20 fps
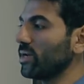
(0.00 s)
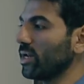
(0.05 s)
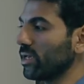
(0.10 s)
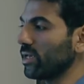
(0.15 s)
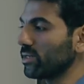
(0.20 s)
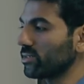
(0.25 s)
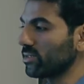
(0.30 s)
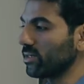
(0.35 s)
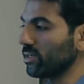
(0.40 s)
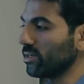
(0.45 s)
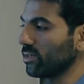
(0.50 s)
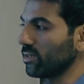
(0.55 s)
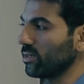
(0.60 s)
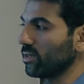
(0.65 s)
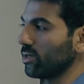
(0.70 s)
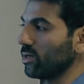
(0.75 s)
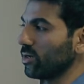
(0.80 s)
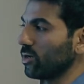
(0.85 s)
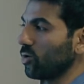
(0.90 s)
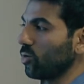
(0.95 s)
AC
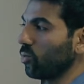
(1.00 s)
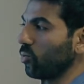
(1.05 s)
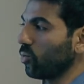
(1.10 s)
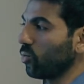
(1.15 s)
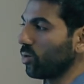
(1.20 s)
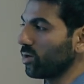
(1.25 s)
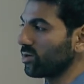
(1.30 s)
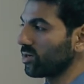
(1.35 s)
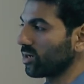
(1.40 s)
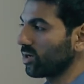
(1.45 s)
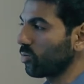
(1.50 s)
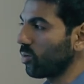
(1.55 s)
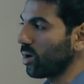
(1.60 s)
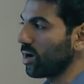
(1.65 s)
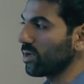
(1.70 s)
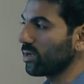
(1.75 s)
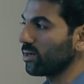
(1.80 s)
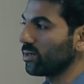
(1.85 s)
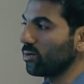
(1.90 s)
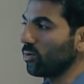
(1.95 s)
would
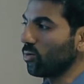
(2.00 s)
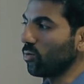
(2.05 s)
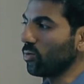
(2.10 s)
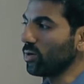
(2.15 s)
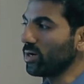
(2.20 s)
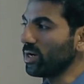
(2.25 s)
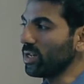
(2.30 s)
require only